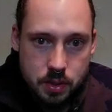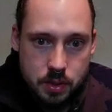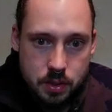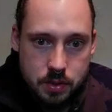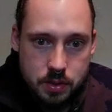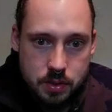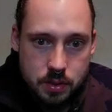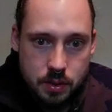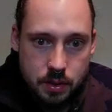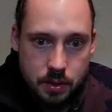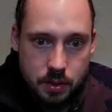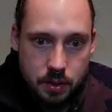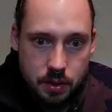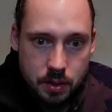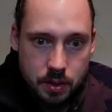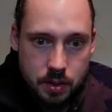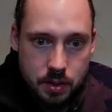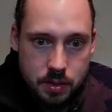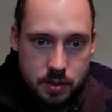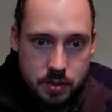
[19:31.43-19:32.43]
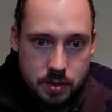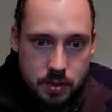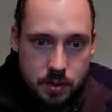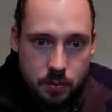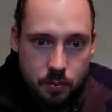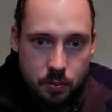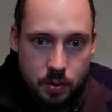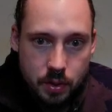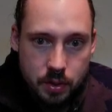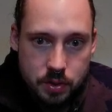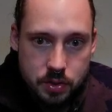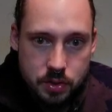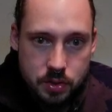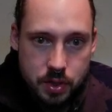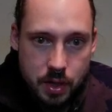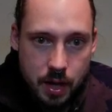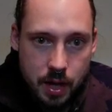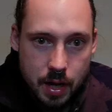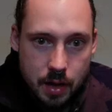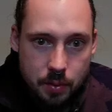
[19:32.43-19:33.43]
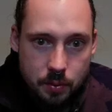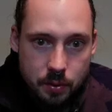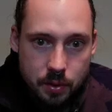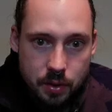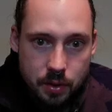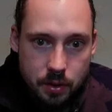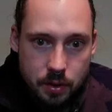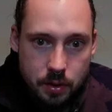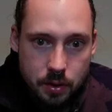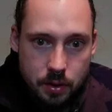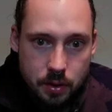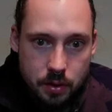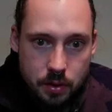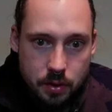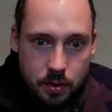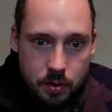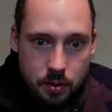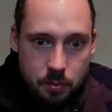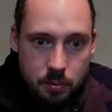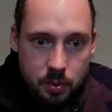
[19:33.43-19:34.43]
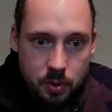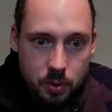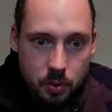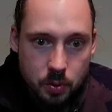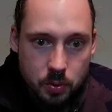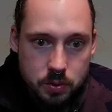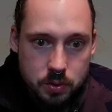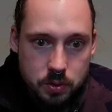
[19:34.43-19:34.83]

It's an easy one-shot with Thunderbolt.